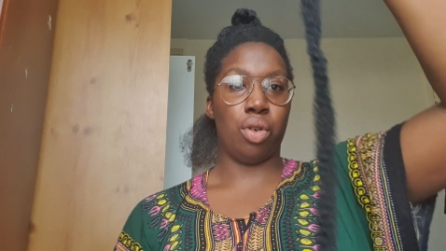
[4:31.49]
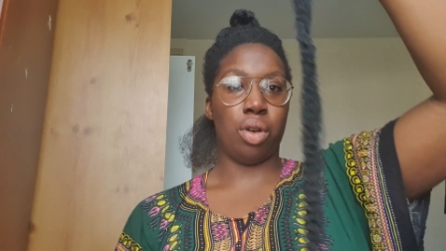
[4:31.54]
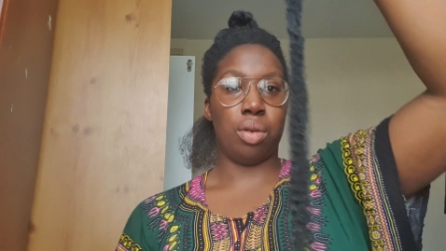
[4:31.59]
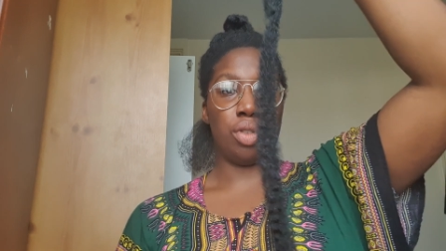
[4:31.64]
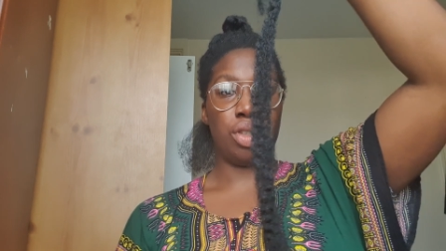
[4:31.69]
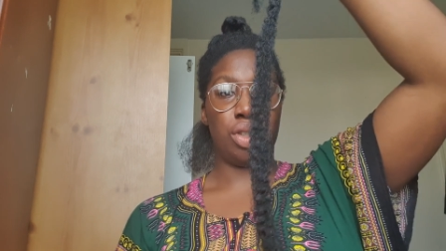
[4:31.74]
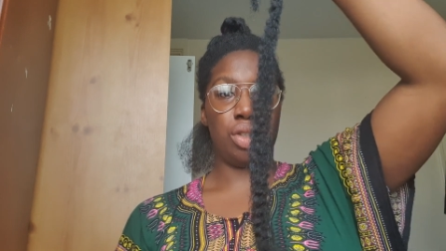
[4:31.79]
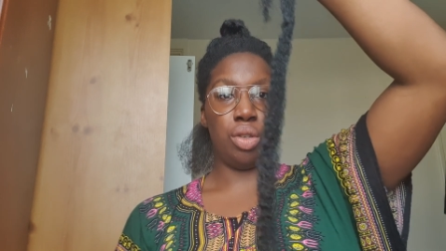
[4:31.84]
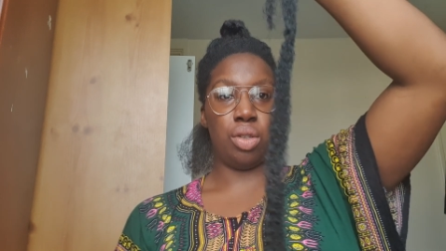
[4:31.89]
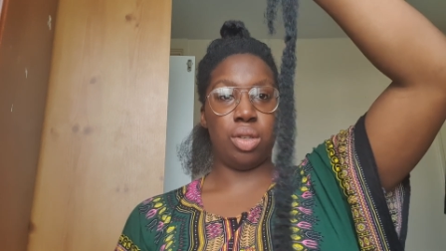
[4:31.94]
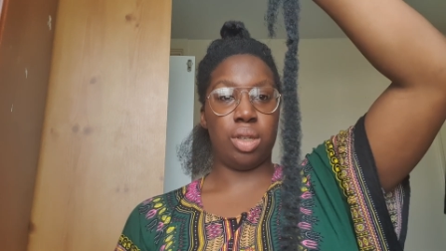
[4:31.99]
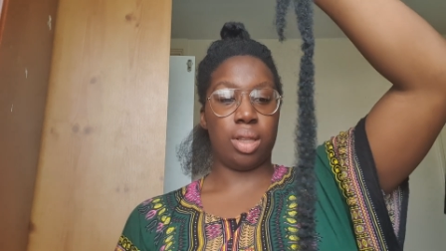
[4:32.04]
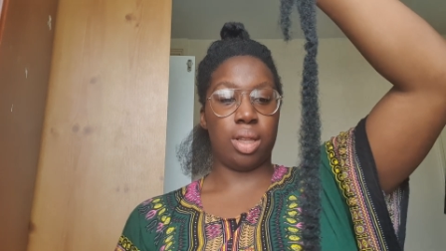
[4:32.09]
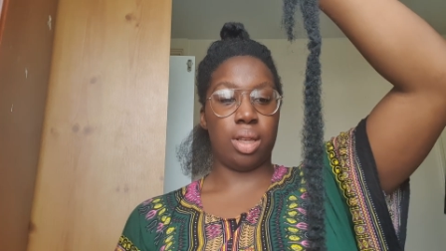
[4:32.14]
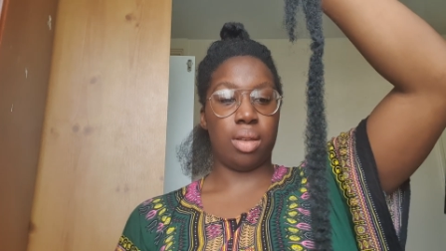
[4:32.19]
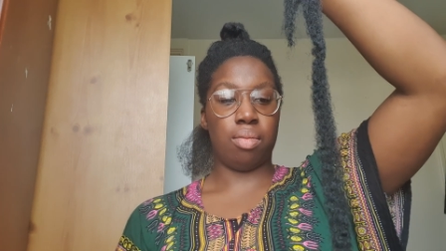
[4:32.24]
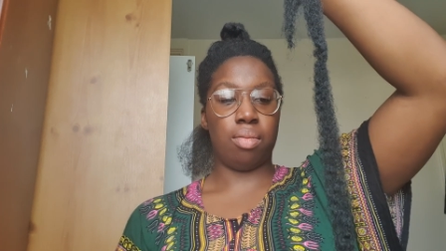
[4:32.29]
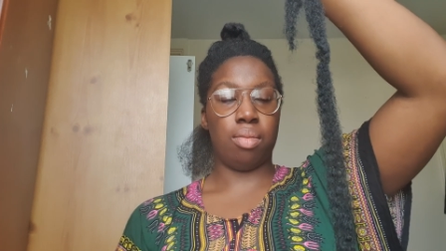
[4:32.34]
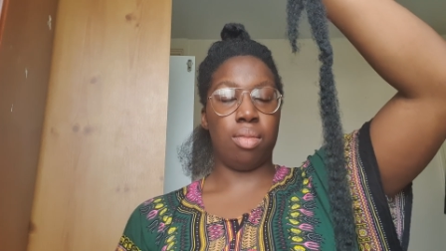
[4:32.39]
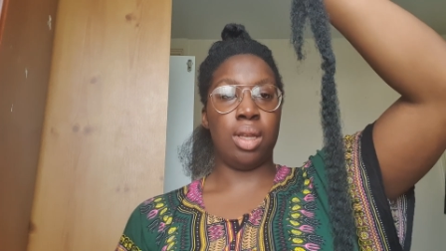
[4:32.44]
I'm just using
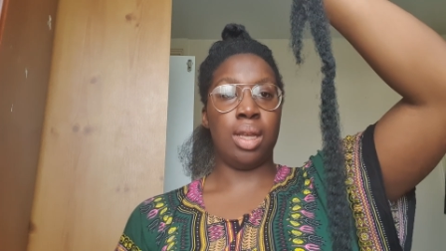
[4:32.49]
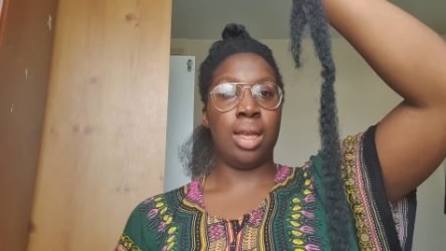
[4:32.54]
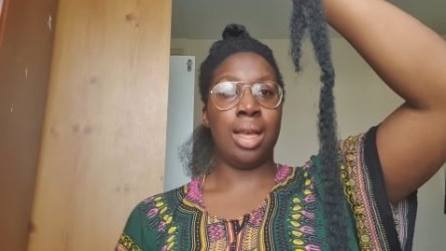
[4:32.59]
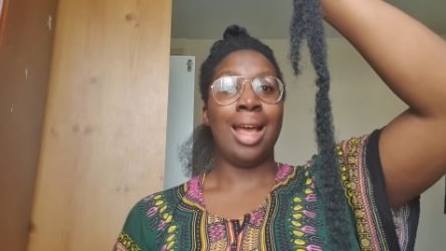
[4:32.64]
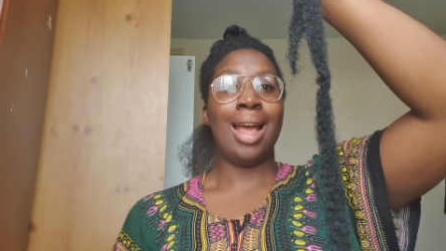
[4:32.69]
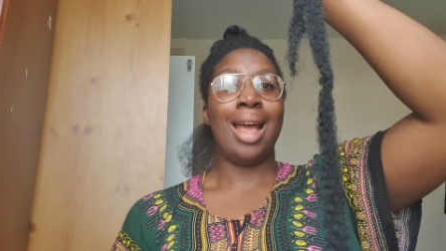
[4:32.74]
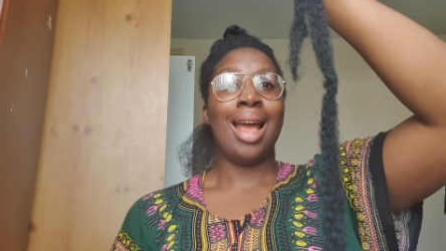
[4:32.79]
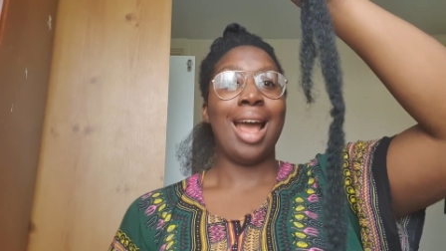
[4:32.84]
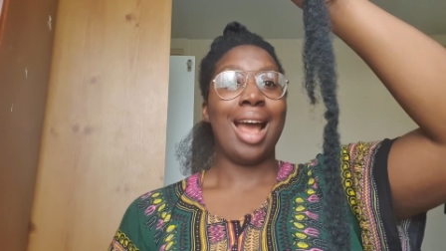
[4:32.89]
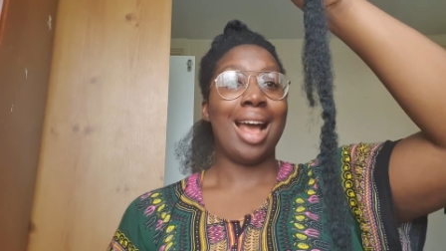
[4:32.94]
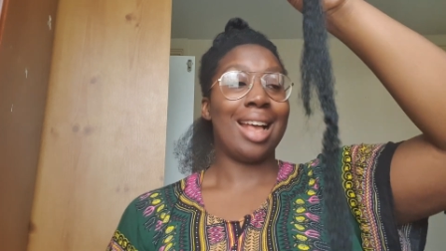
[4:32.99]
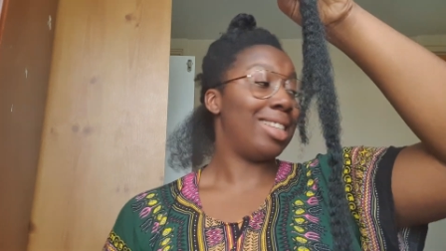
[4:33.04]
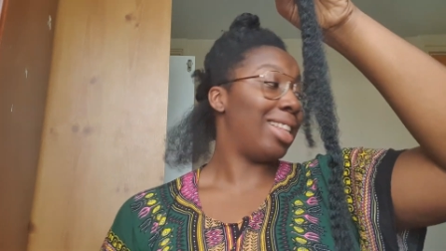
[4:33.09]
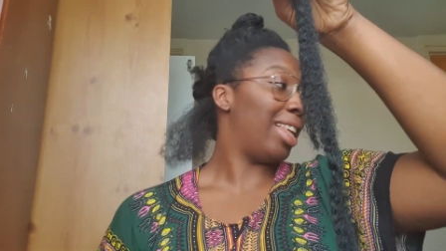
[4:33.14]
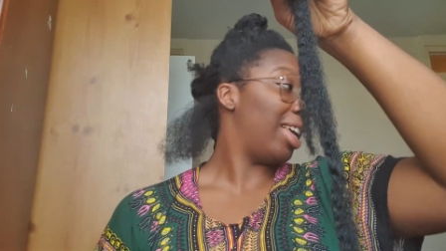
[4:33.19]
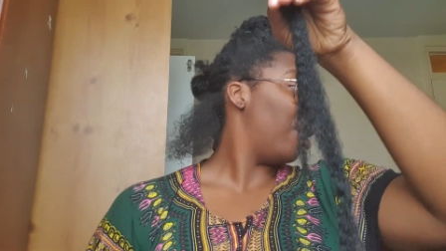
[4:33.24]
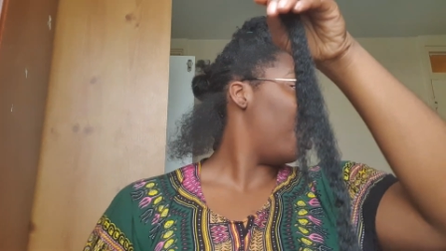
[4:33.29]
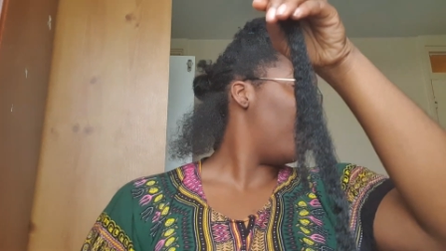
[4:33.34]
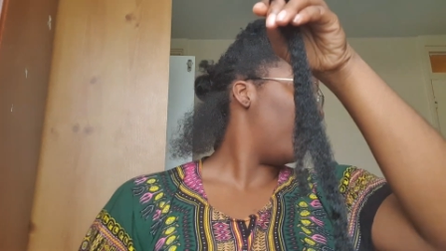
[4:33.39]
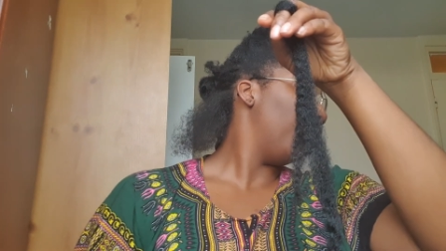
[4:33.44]
them as
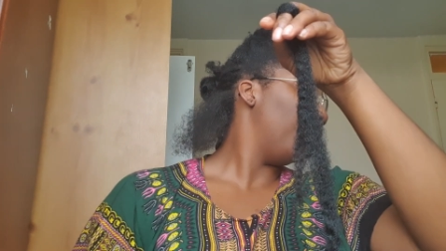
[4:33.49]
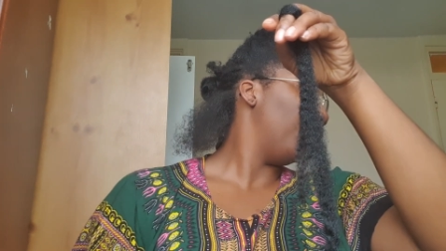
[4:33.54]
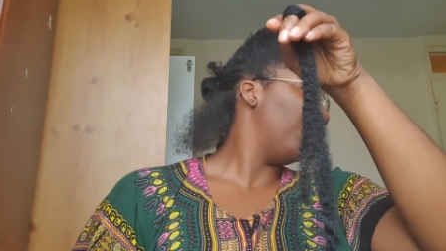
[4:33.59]
they are,